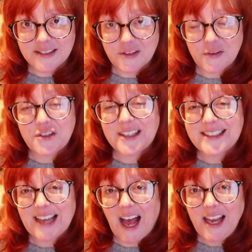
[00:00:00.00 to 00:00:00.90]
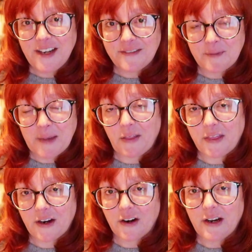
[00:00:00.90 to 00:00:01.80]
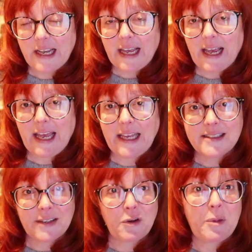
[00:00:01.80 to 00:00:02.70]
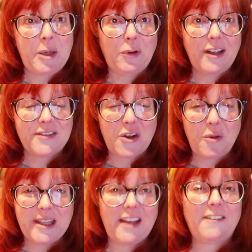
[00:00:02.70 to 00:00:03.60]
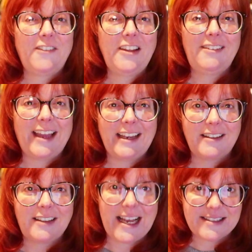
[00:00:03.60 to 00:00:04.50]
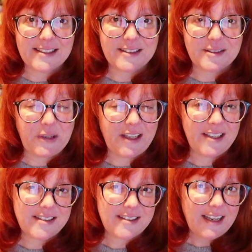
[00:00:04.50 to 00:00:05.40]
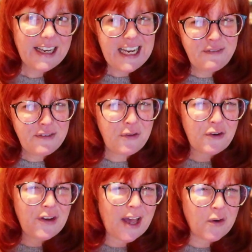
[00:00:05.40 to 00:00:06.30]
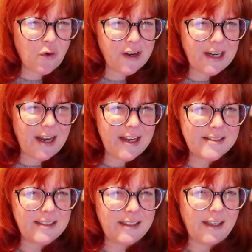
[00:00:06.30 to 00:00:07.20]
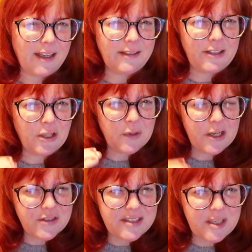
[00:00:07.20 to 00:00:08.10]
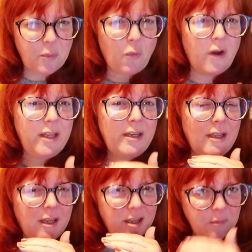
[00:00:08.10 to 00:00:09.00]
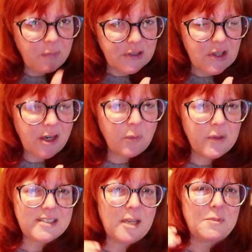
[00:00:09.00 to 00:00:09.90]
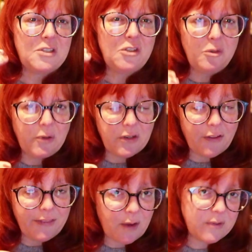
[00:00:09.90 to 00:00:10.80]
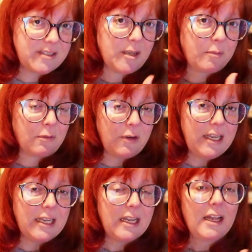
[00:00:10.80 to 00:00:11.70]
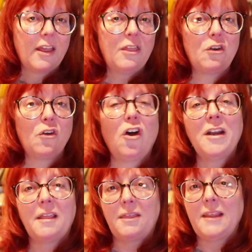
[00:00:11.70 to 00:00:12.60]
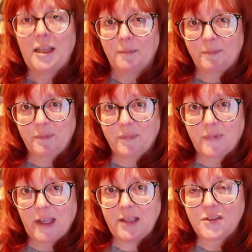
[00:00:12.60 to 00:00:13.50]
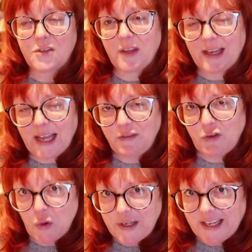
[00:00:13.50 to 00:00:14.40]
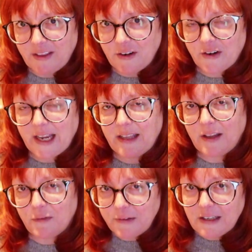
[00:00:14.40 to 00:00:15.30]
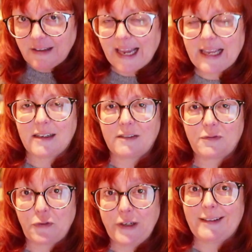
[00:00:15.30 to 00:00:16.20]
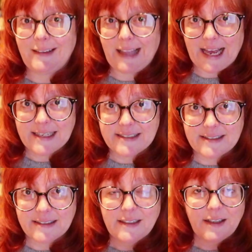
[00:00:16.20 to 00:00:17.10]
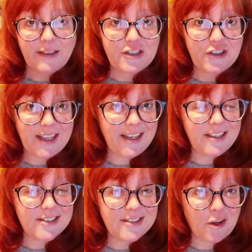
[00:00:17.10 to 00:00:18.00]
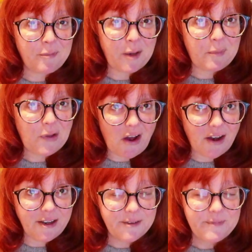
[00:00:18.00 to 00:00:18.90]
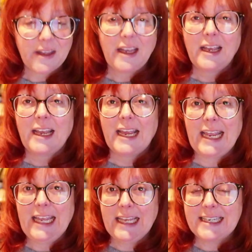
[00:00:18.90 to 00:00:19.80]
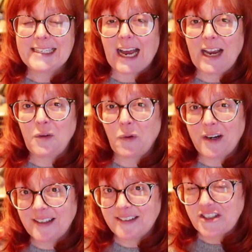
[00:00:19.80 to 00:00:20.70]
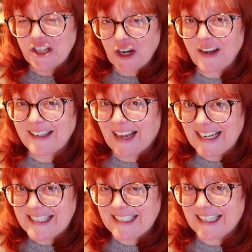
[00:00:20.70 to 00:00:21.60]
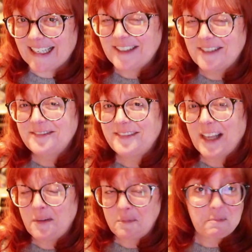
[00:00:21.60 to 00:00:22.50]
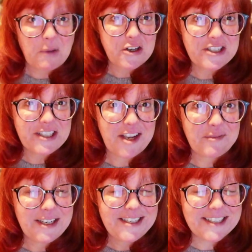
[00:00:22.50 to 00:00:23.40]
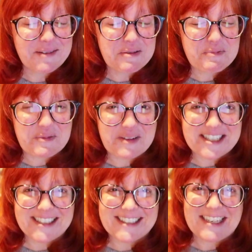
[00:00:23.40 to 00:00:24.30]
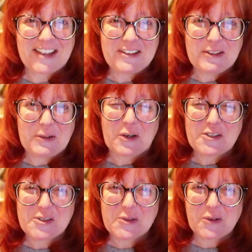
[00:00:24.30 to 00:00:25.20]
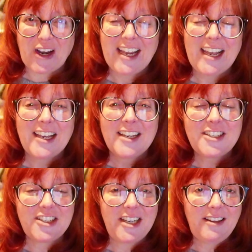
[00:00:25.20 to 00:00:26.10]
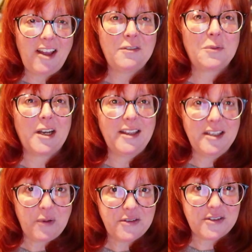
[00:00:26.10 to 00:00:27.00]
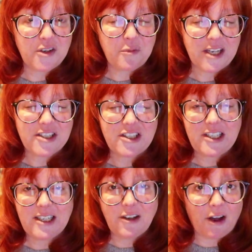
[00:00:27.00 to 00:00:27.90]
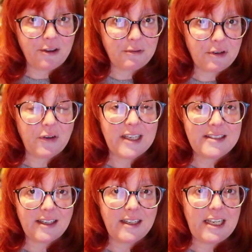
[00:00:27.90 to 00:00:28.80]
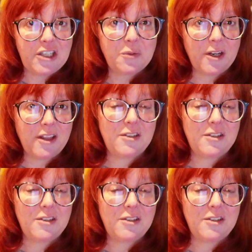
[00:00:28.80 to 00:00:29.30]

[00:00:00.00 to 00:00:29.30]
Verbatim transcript: So there's a ton of them out there. And several people have told me they feel like classes because even though they're not organized in a, you know, here's step one, build on it with step two, build on that with step three, they're on a theme. And so they kind of go together and they feel like a free class that you're getting just on my blog. And I want to share an idea that Marcia gave me. She gave me permission to tell you her story. She loved one of these posts so much, and she had gone through and done each one of the